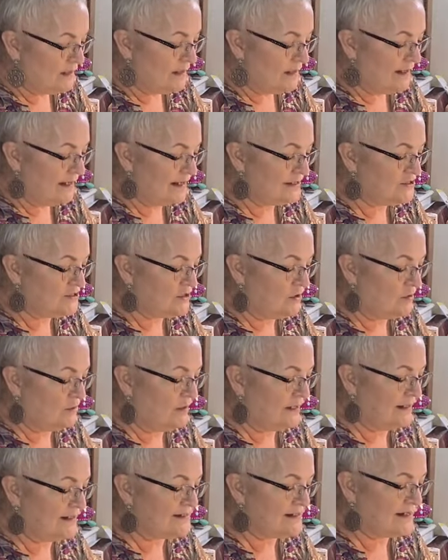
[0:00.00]
And I don't
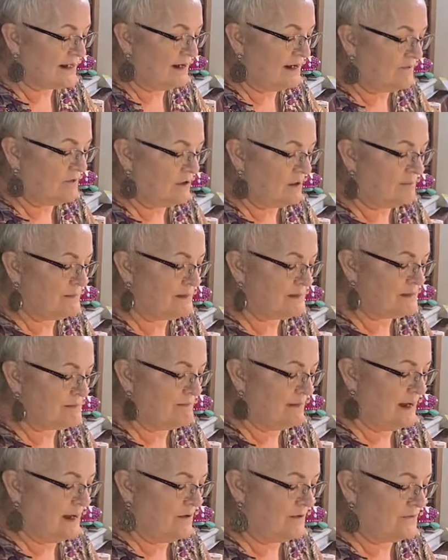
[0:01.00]
want it to cover up his
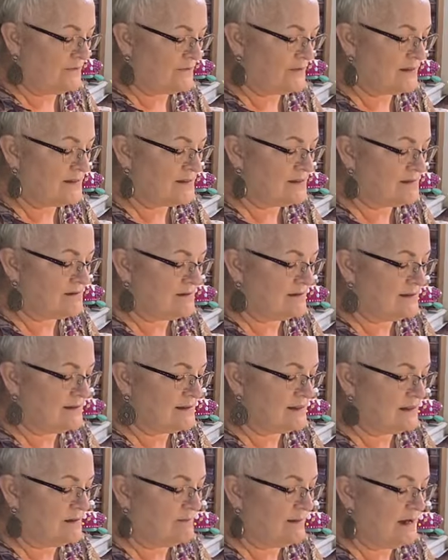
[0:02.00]
mouth because
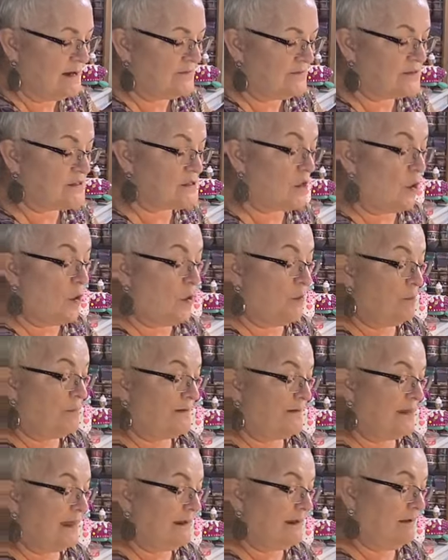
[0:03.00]
his little mouth is
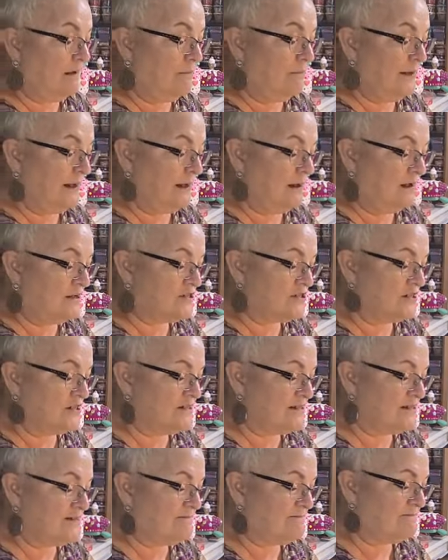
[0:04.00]
open like, oh my gosh, I
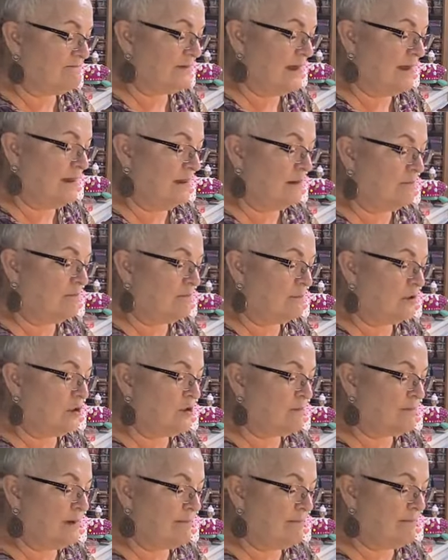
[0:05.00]
just fell and
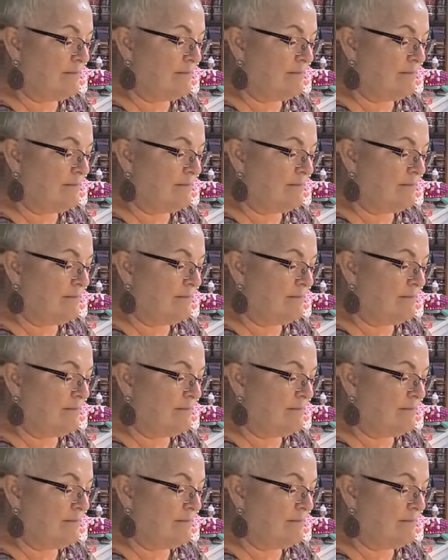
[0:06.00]
broke my